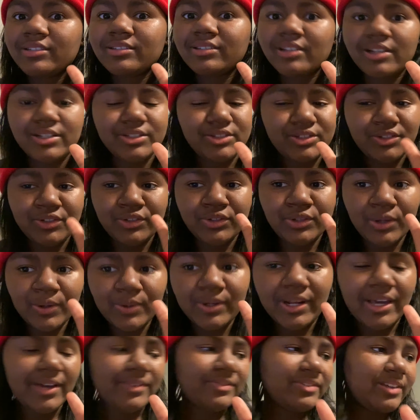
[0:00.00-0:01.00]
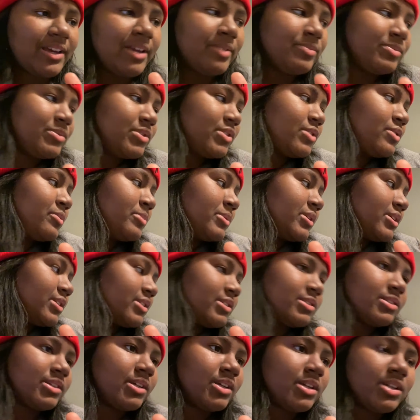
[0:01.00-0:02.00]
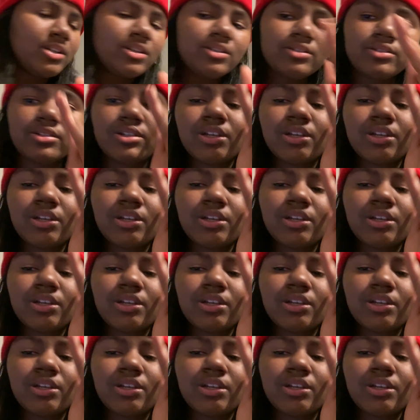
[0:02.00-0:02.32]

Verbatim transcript: slash don't have time to because like